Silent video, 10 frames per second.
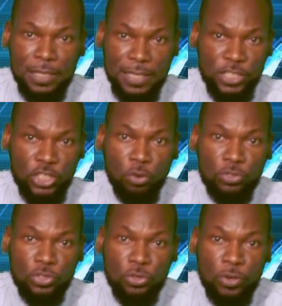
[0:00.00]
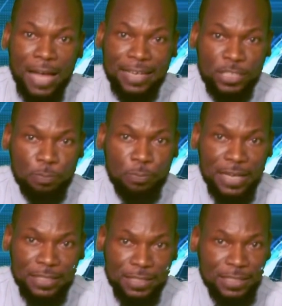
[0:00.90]
He also
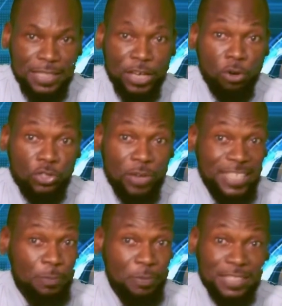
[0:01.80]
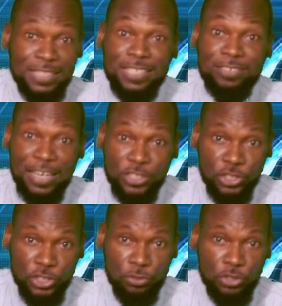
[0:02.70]
expresses
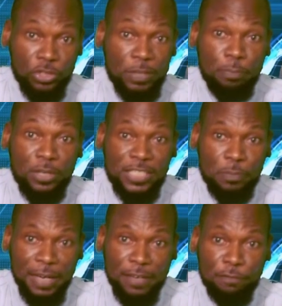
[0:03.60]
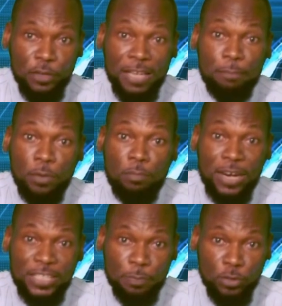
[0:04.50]
gratitude to the policemen for their prompt
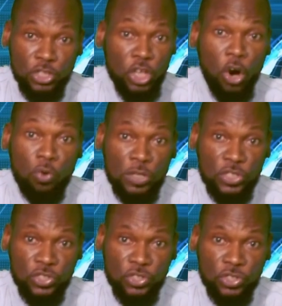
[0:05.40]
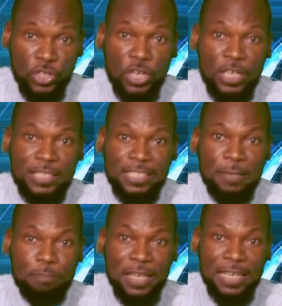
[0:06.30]
response always.
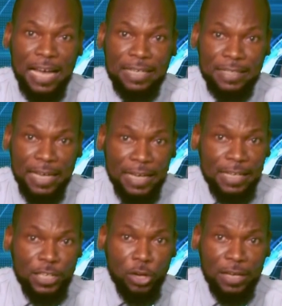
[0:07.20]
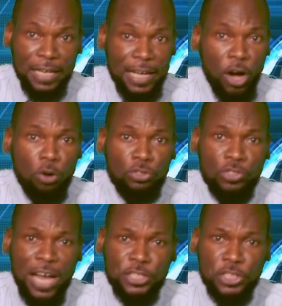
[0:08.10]
CP Kende Longe
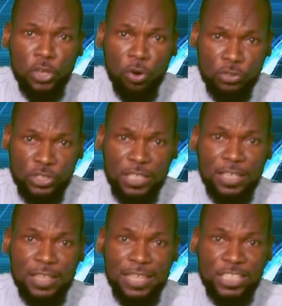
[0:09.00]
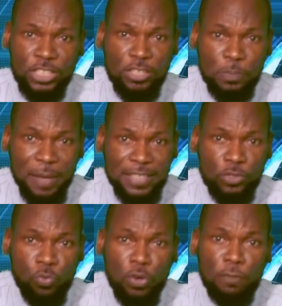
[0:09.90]
also assures the
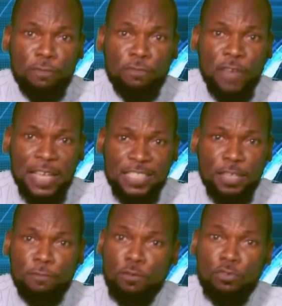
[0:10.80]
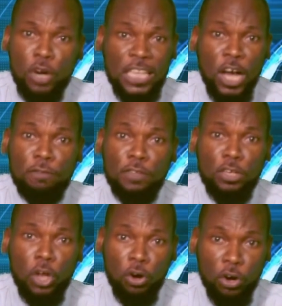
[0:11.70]
suspects will face the full wrath of the
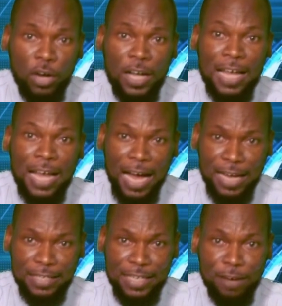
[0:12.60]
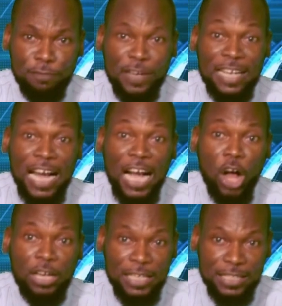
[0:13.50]
law and their fleeing
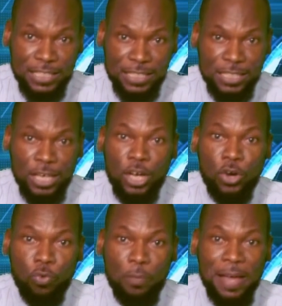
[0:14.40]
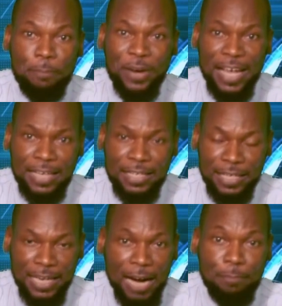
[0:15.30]
colleagues will be
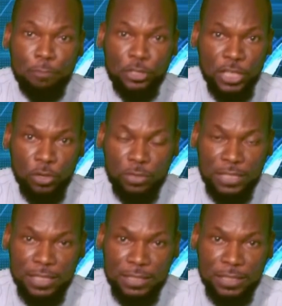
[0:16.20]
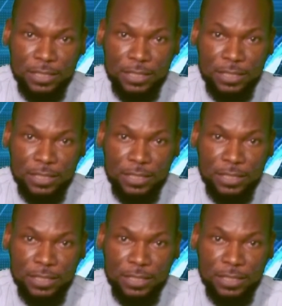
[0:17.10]
apprehended and prosecuted.